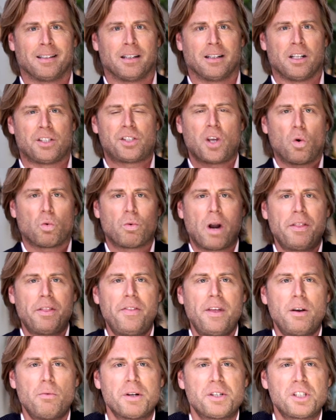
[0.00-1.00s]
So rather
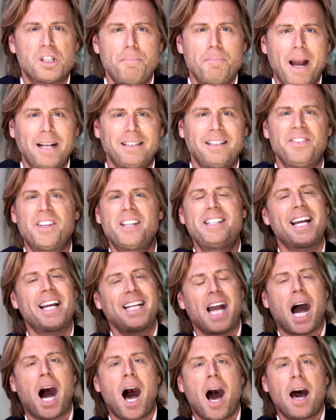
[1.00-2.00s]
than respecting the
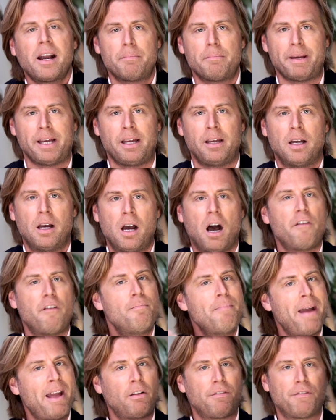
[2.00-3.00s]
dichotomy of
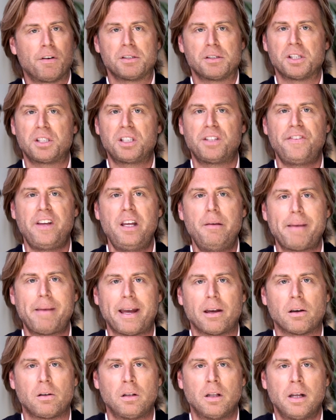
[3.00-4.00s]
male versus
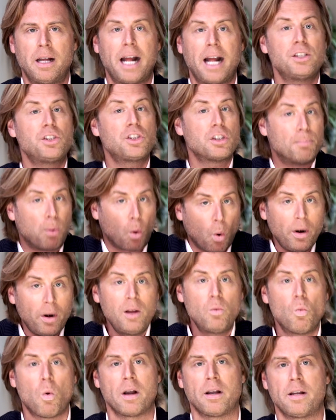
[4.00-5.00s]
female and
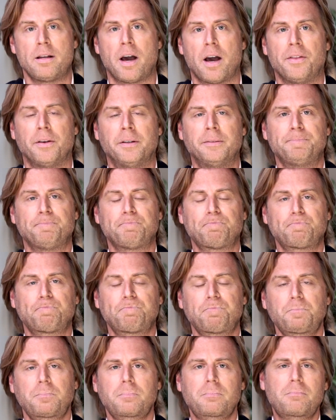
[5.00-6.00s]
supporting one another,
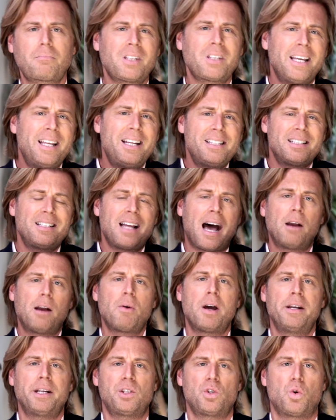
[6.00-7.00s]
it is an
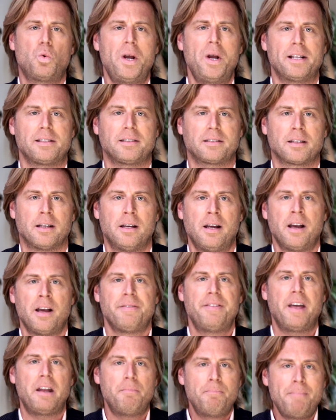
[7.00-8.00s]
ironic twist
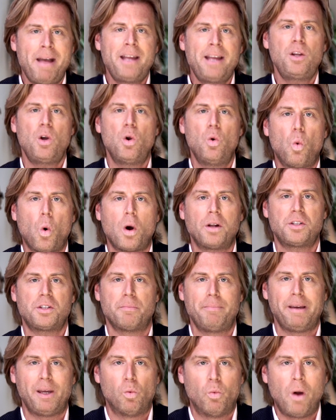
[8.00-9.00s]
that men who want to
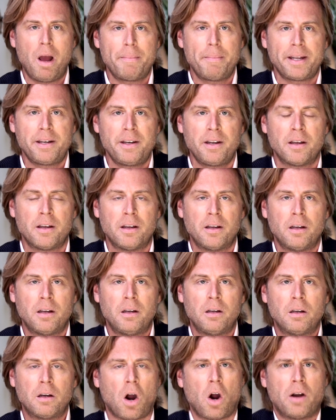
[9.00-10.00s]
be women
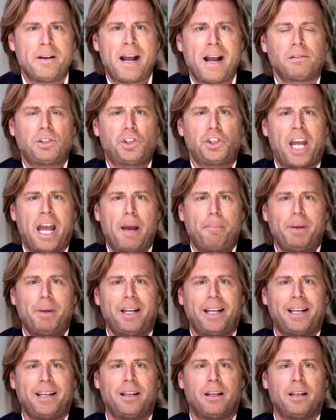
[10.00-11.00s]
are now
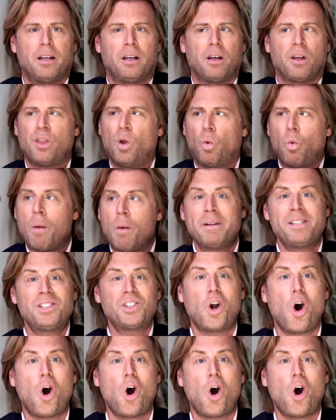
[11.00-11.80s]
championing the woman's